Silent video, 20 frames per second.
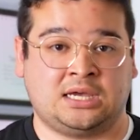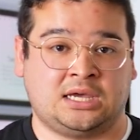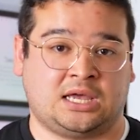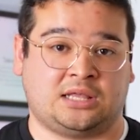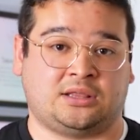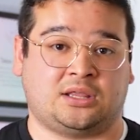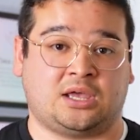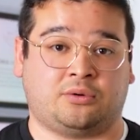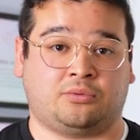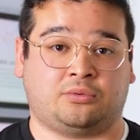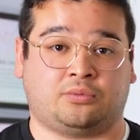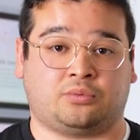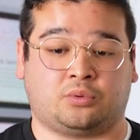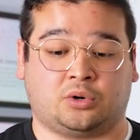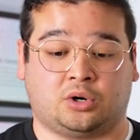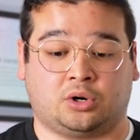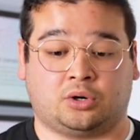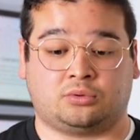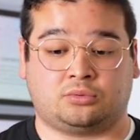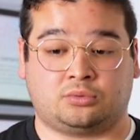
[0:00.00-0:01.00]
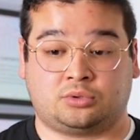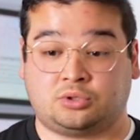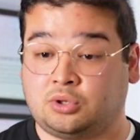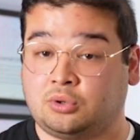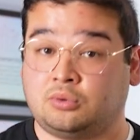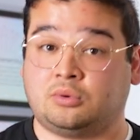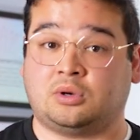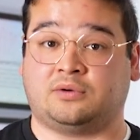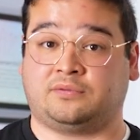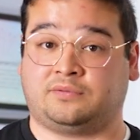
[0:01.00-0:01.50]
and they were
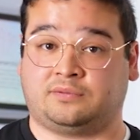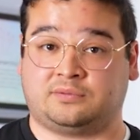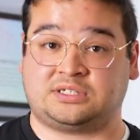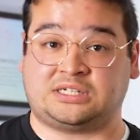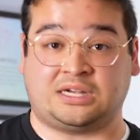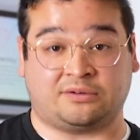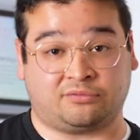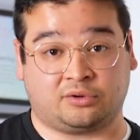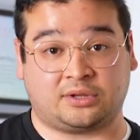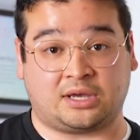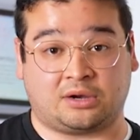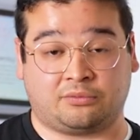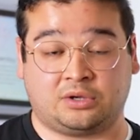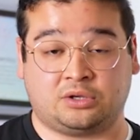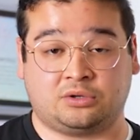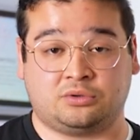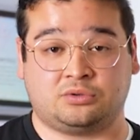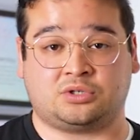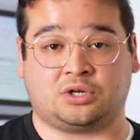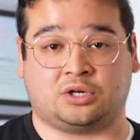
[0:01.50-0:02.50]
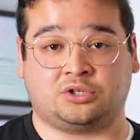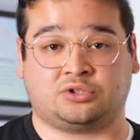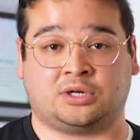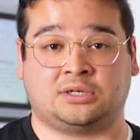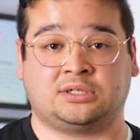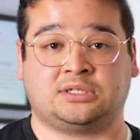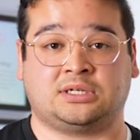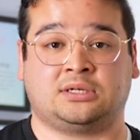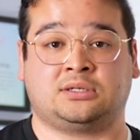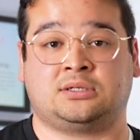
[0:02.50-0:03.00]
two of several that we used on
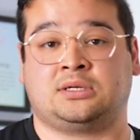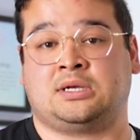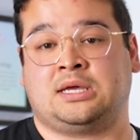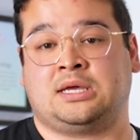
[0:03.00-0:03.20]
Trenta,